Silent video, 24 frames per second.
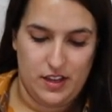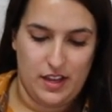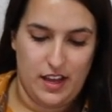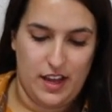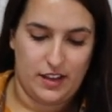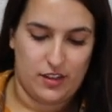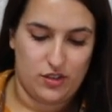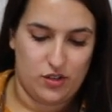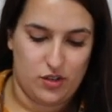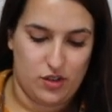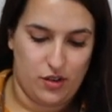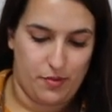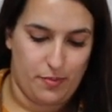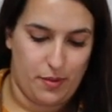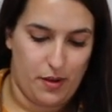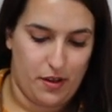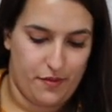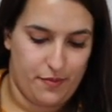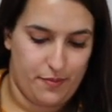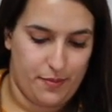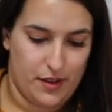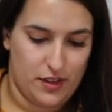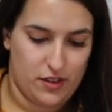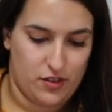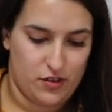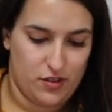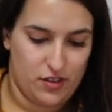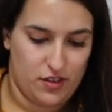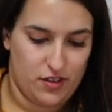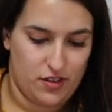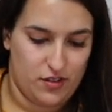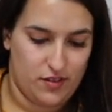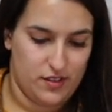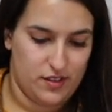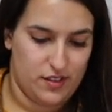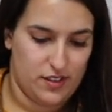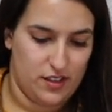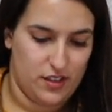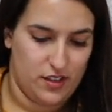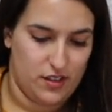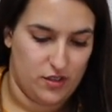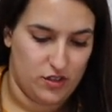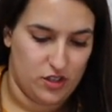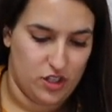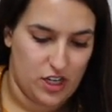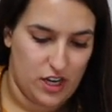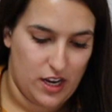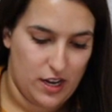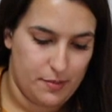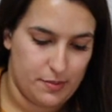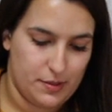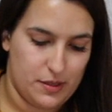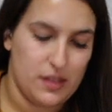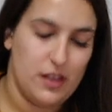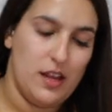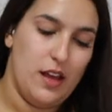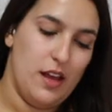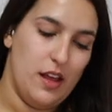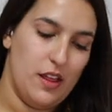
extra puff pastry dough into little shapes.